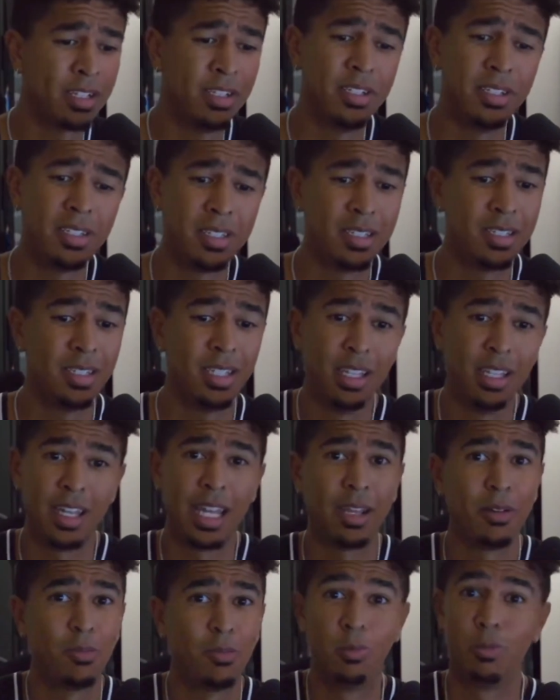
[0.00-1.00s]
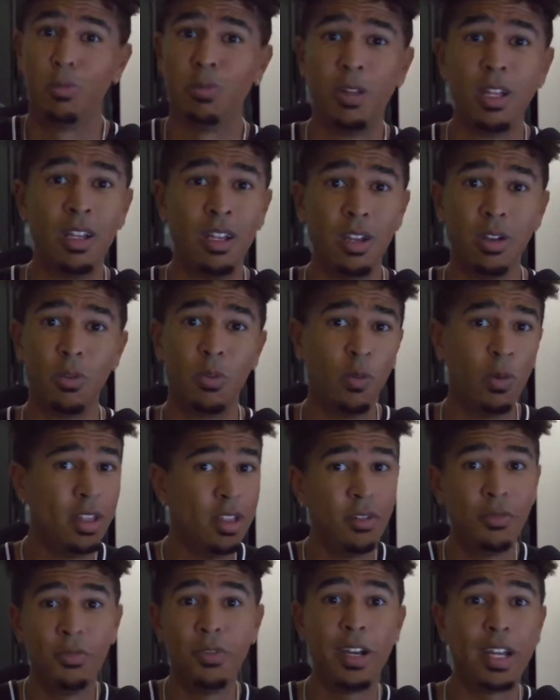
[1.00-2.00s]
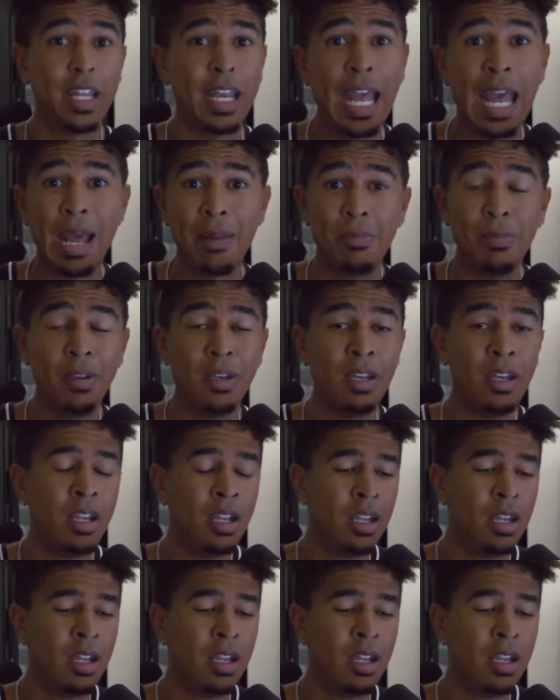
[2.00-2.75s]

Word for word: just to see like when the fuck it happened.